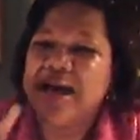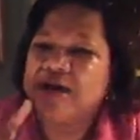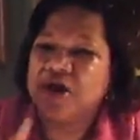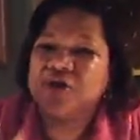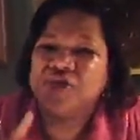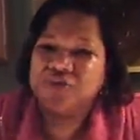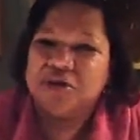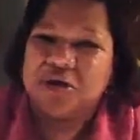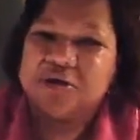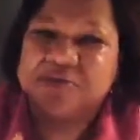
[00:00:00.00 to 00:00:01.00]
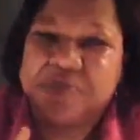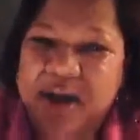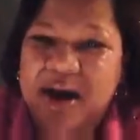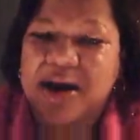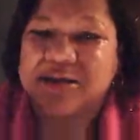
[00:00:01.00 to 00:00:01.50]
and go through those
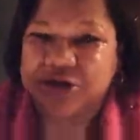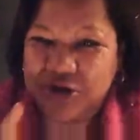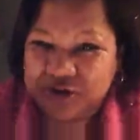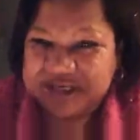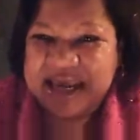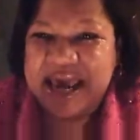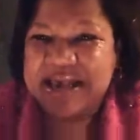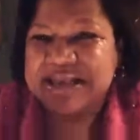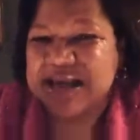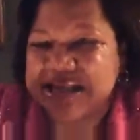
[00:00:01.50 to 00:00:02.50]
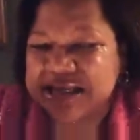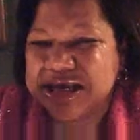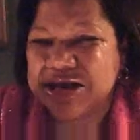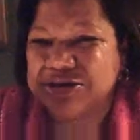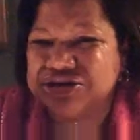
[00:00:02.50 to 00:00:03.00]
bars and those gates and
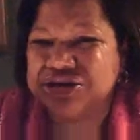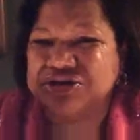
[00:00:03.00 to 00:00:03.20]
see your